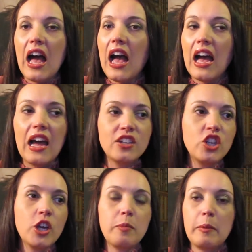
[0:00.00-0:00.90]
and
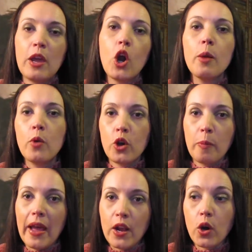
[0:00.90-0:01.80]
took maybe her
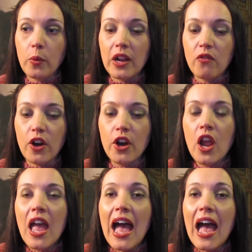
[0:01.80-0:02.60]
motorbike or whatever,